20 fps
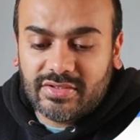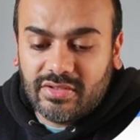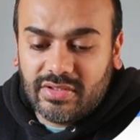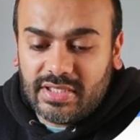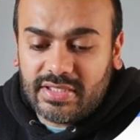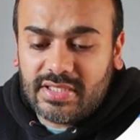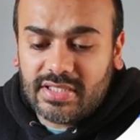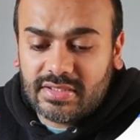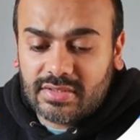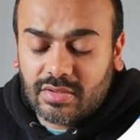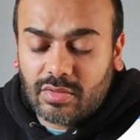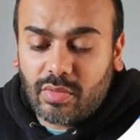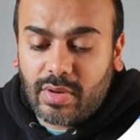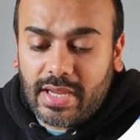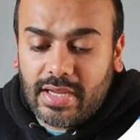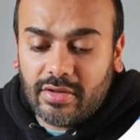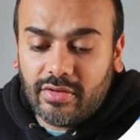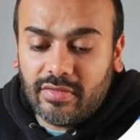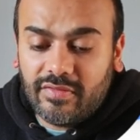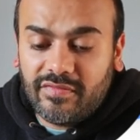So this is
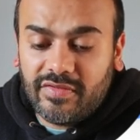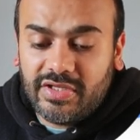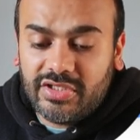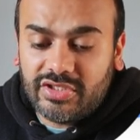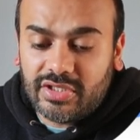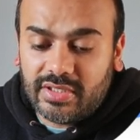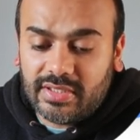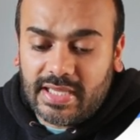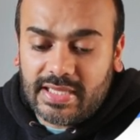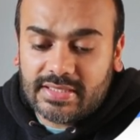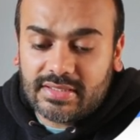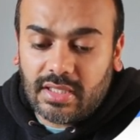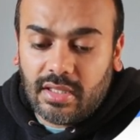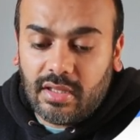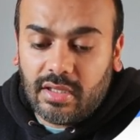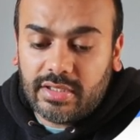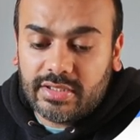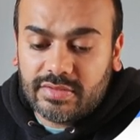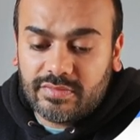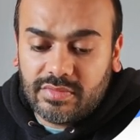quite a good feature. That's
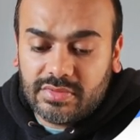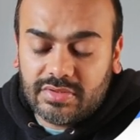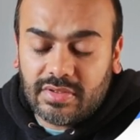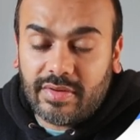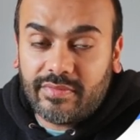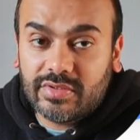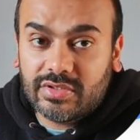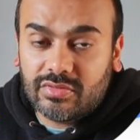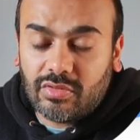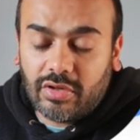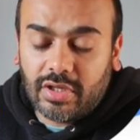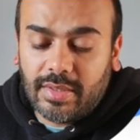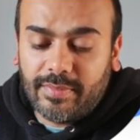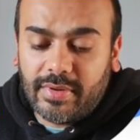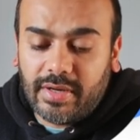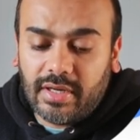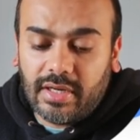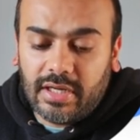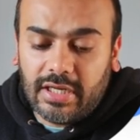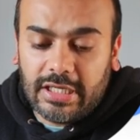alerts, which I was talking
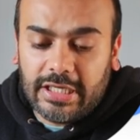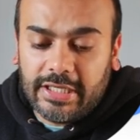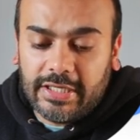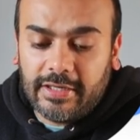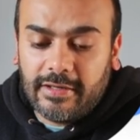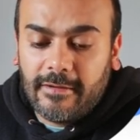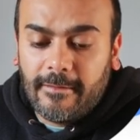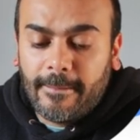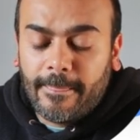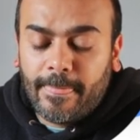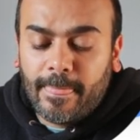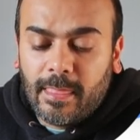about earlier.